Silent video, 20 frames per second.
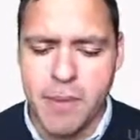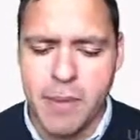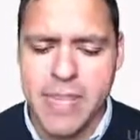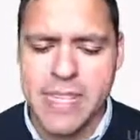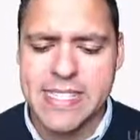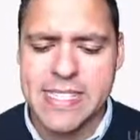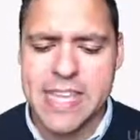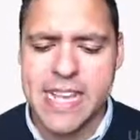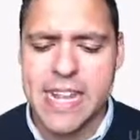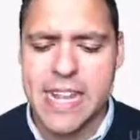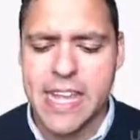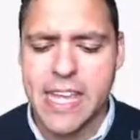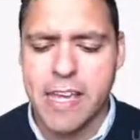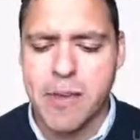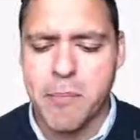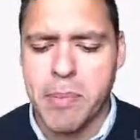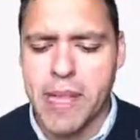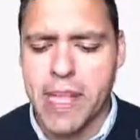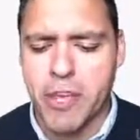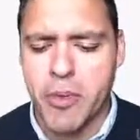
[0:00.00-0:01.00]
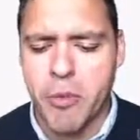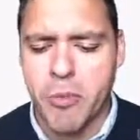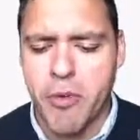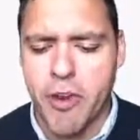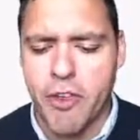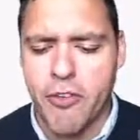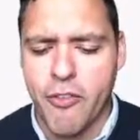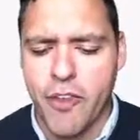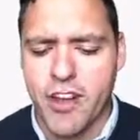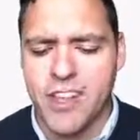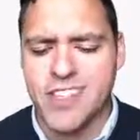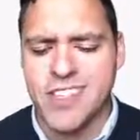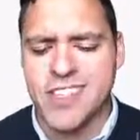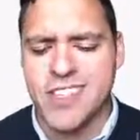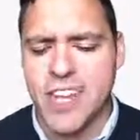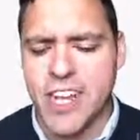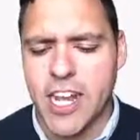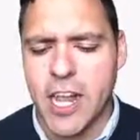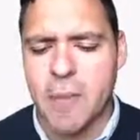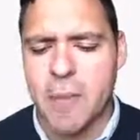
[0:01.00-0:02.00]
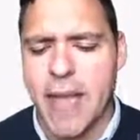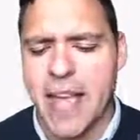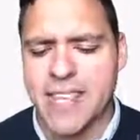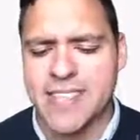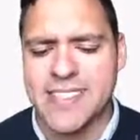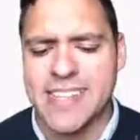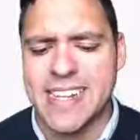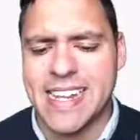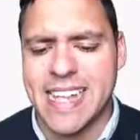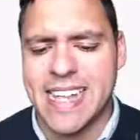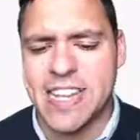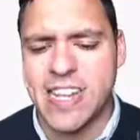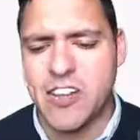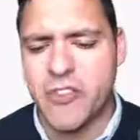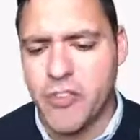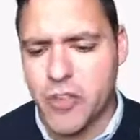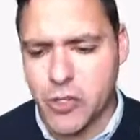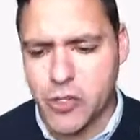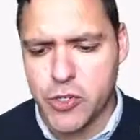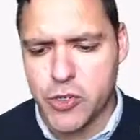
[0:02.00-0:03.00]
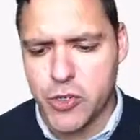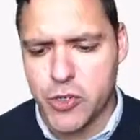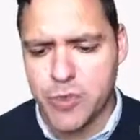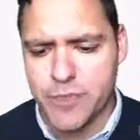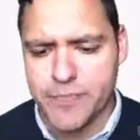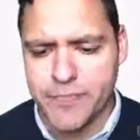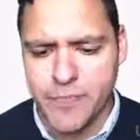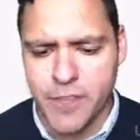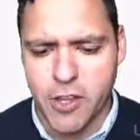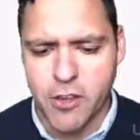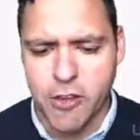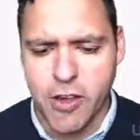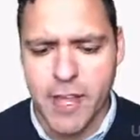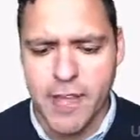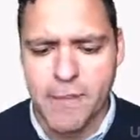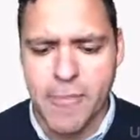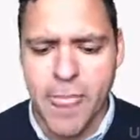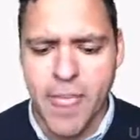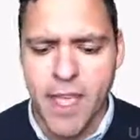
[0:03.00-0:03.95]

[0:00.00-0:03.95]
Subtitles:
Basically, complete your profile and sign up as an individual. All right.